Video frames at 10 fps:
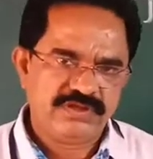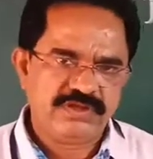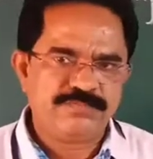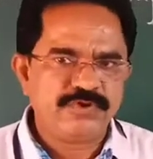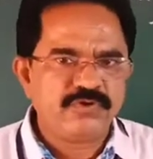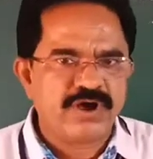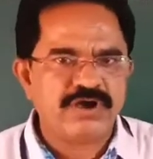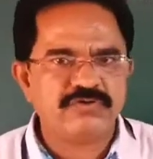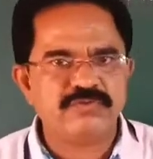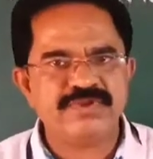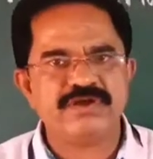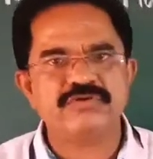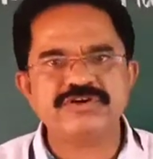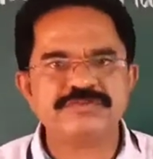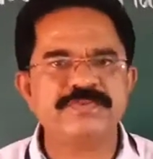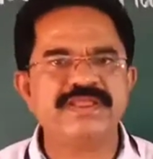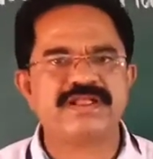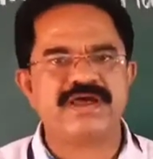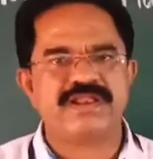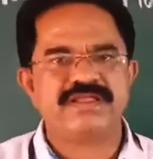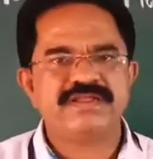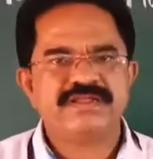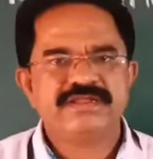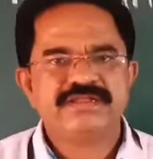If you want to be a good speaker,